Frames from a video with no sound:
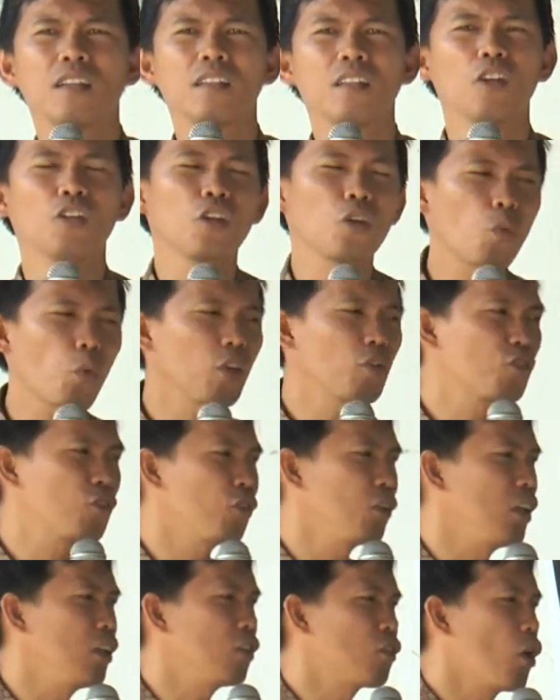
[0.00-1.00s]
Now the
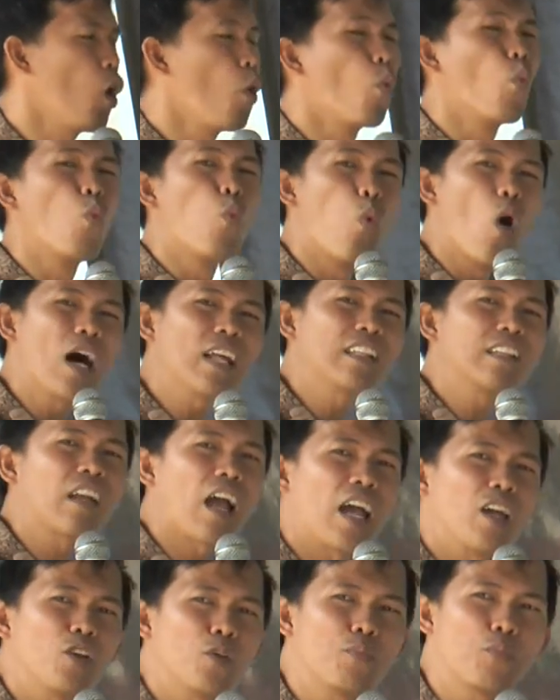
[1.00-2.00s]
question is, what
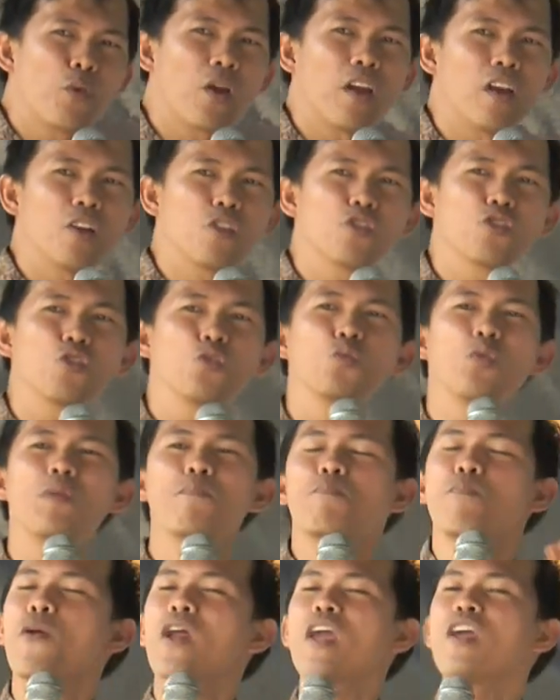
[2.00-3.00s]
kind of prayer should
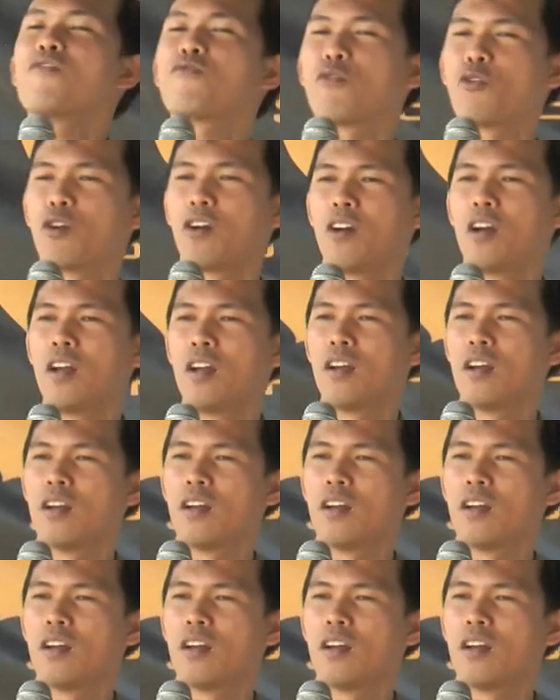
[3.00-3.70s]
we pray for